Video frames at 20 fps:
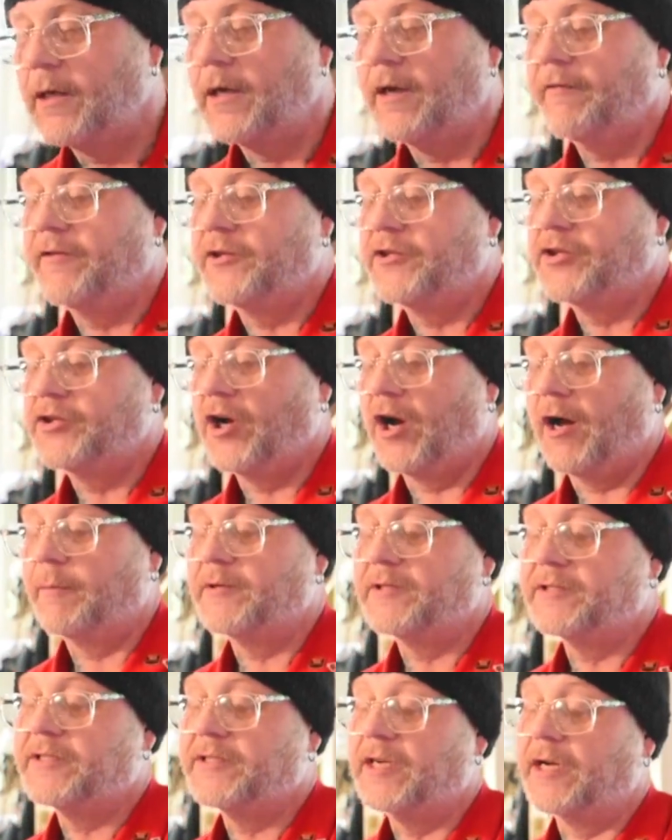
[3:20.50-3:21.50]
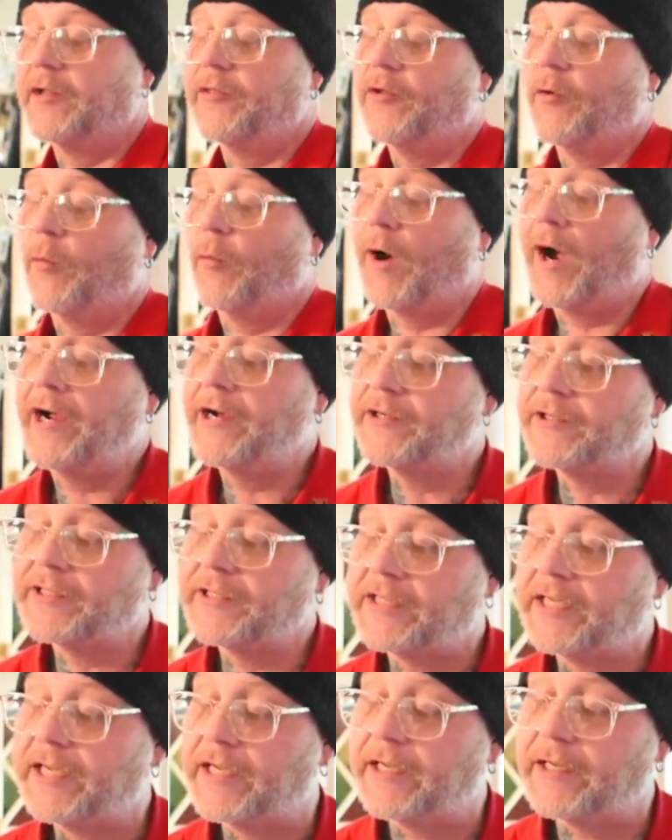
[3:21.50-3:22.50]
of the job is done. The wire's
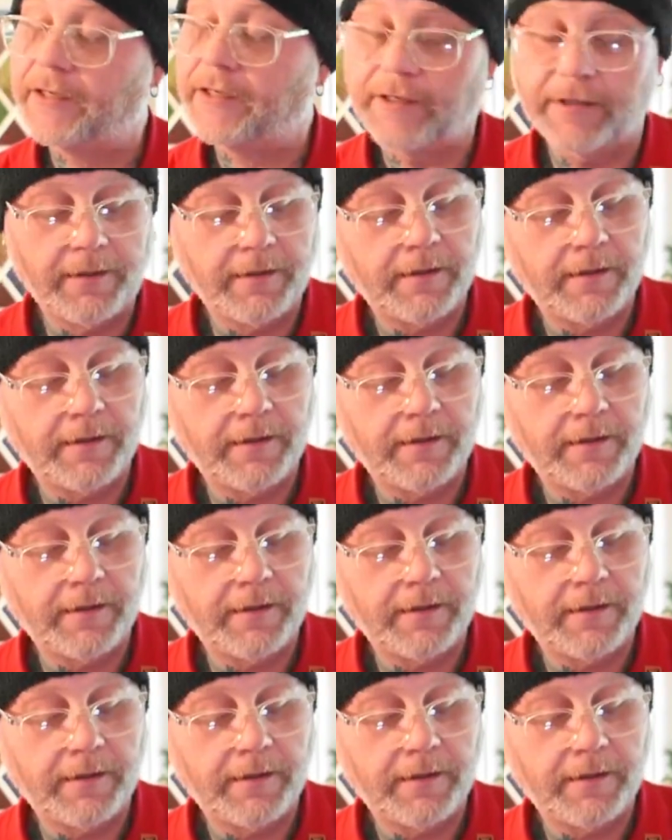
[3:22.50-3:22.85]
tinned.